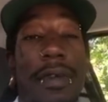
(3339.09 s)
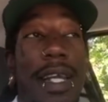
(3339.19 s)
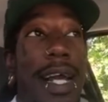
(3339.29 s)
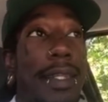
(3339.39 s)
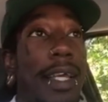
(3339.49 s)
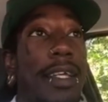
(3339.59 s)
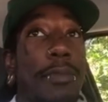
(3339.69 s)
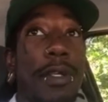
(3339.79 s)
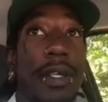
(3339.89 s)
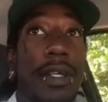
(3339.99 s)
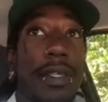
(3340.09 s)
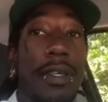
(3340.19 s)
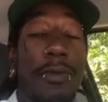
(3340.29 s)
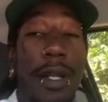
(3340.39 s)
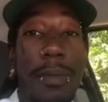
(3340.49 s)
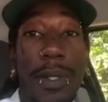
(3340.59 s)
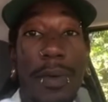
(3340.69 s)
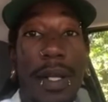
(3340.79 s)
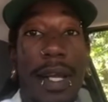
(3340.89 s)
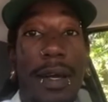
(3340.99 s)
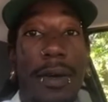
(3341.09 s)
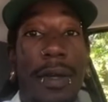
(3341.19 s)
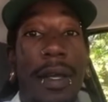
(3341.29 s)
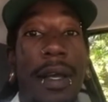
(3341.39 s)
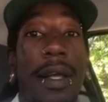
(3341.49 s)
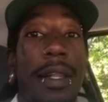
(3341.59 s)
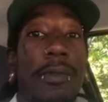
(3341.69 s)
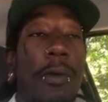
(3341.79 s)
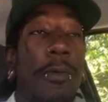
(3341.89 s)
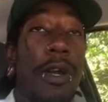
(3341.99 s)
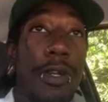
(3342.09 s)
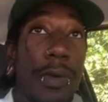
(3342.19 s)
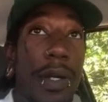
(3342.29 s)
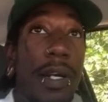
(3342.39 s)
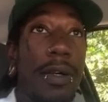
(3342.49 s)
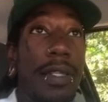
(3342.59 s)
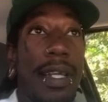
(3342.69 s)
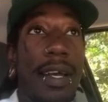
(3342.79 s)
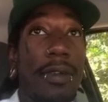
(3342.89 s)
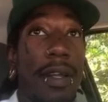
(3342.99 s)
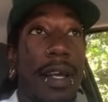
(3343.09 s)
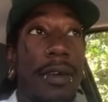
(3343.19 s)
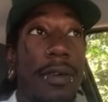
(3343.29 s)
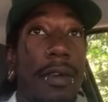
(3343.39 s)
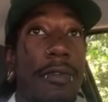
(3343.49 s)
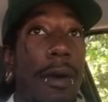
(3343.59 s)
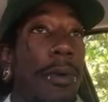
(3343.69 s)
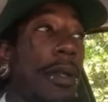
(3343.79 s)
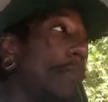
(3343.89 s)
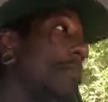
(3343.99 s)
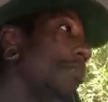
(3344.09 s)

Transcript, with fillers: And I think it's because look what I'm doing now. Look what we're doing all together now. If I would have